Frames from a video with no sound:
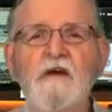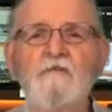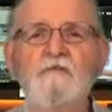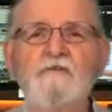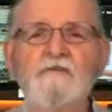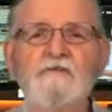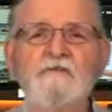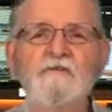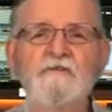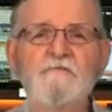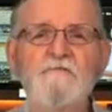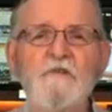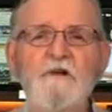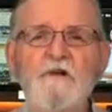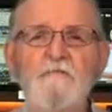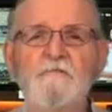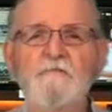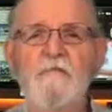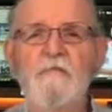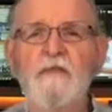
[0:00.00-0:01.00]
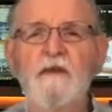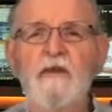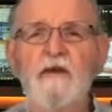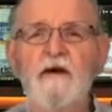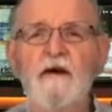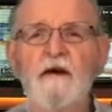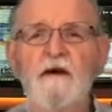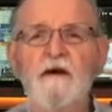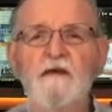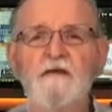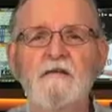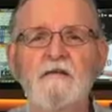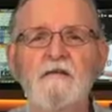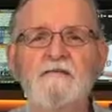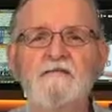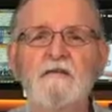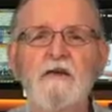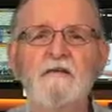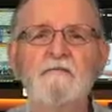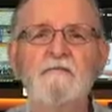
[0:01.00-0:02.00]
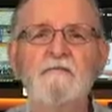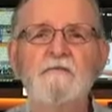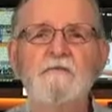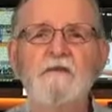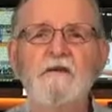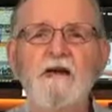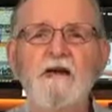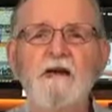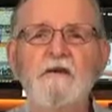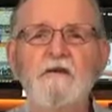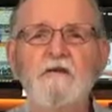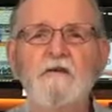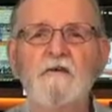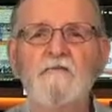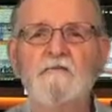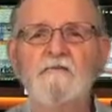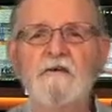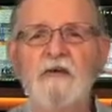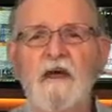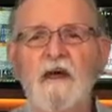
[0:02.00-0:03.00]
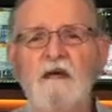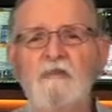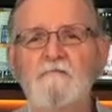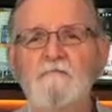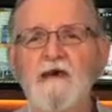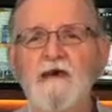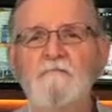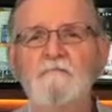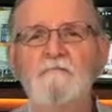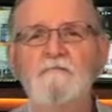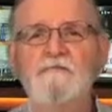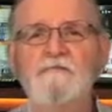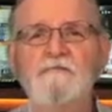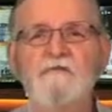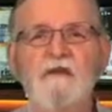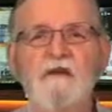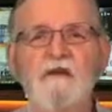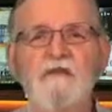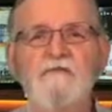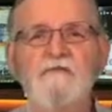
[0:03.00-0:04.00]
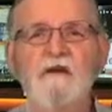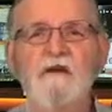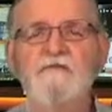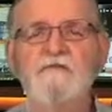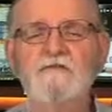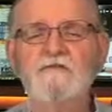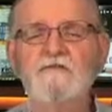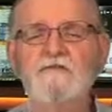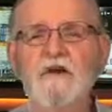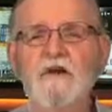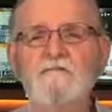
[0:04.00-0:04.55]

First of all, Nick Saban, coach at Alabama, was very gracious.